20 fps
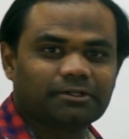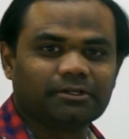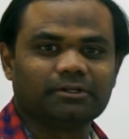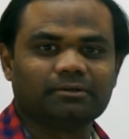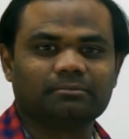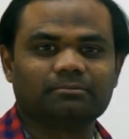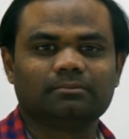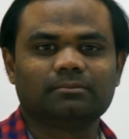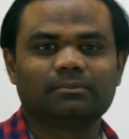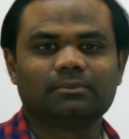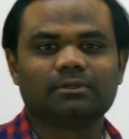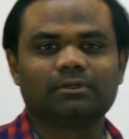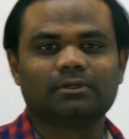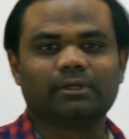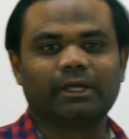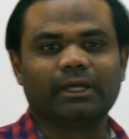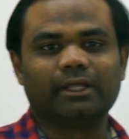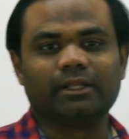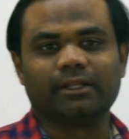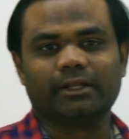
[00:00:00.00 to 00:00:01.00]
Theorem
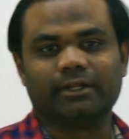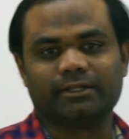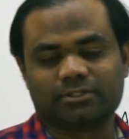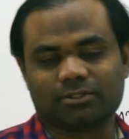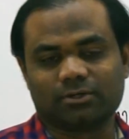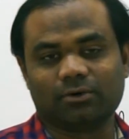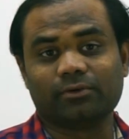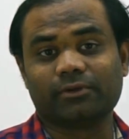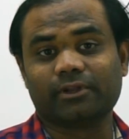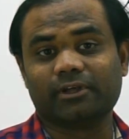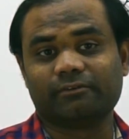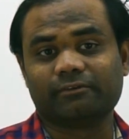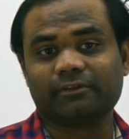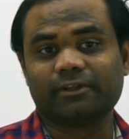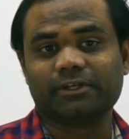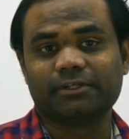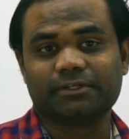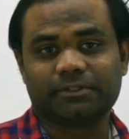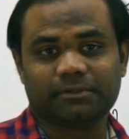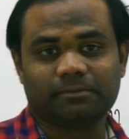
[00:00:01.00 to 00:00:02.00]
in its own
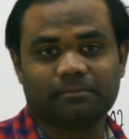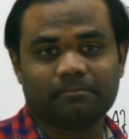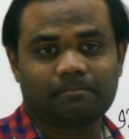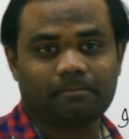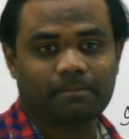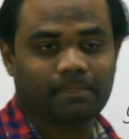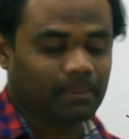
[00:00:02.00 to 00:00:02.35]
definition.